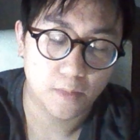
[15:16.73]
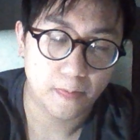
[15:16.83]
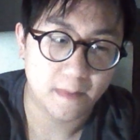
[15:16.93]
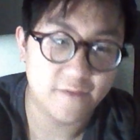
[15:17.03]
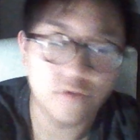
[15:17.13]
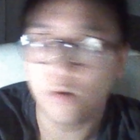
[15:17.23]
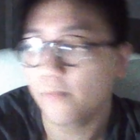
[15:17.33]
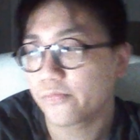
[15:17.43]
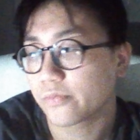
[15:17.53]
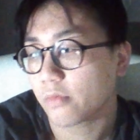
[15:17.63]
Like if you,
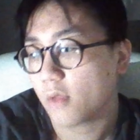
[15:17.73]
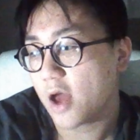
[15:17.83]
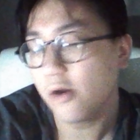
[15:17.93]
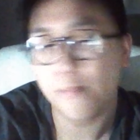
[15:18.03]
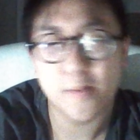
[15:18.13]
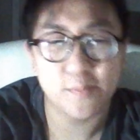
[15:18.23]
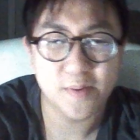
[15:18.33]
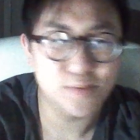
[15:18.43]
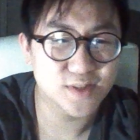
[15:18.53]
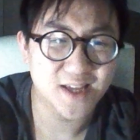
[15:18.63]
I don't know.
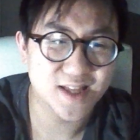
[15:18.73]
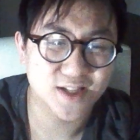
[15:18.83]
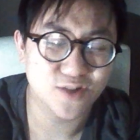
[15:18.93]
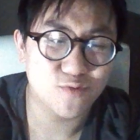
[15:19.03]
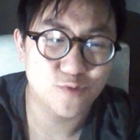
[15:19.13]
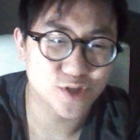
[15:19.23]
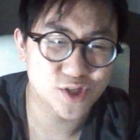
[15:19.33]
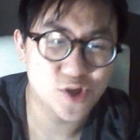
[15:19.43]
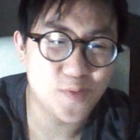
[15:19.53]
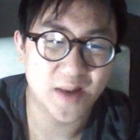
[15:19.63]
People say this so
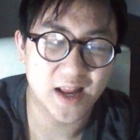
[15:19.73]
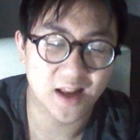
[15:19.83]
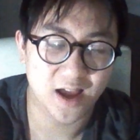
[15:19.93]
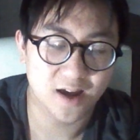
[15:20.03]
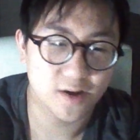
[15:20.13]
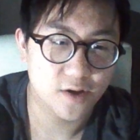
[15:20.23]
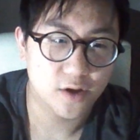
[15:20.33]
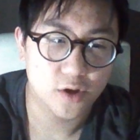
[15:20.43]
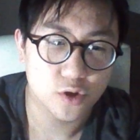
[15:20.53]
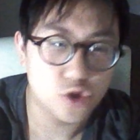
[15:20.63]
stupidly. Like
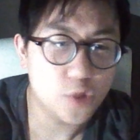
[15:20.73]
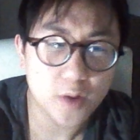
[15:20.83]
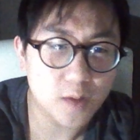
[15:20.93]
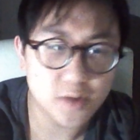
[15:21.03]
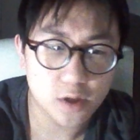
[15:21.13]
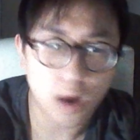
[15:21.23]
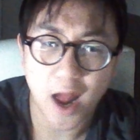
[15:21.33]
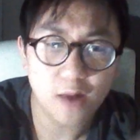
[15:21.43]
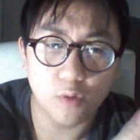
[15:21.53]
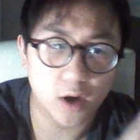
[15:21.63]
you can become
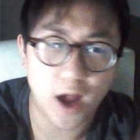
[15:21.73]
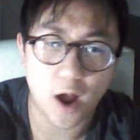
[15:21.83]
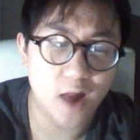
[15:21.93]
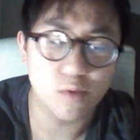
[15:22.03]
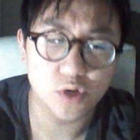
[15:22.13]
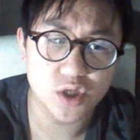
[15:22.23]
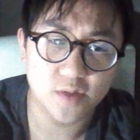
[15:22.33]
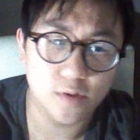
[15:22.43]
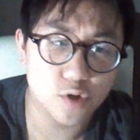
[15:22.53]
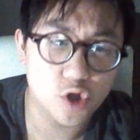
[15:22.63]
anyone. Uh, anyone watching this
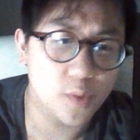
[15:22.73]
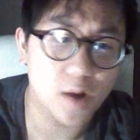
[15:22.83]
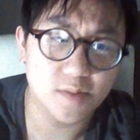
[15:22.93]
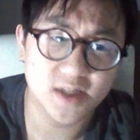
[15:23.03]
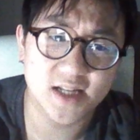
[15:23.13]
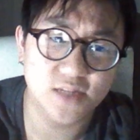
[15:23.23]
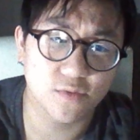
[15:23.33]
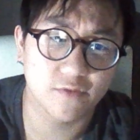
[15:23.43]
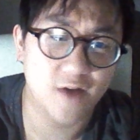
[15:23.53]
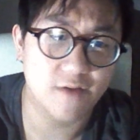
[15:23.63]
video, you can become successful
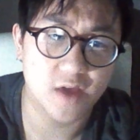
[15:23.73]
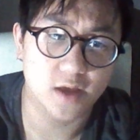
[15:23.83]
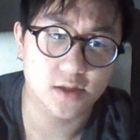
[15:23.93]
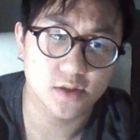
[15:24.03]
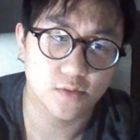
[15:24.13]
in five years.